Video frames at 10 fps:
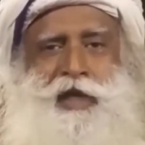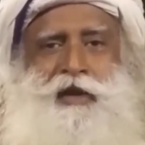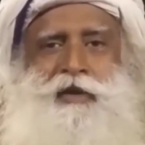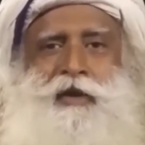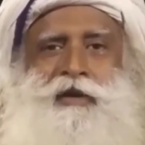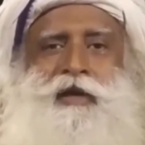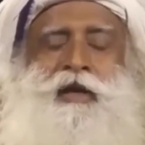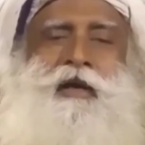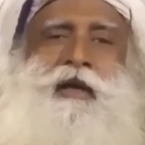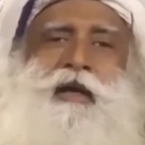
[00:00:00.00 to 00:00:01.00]
or not.
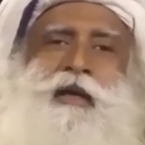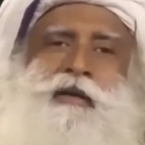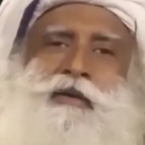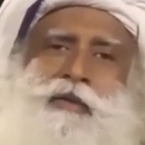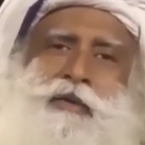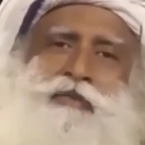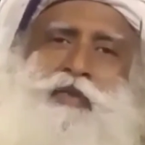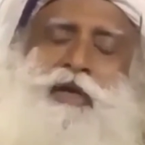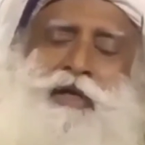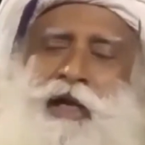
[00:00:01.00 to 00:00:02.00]
You know
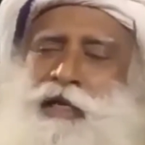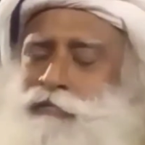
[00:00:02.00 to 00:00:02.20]
what kind of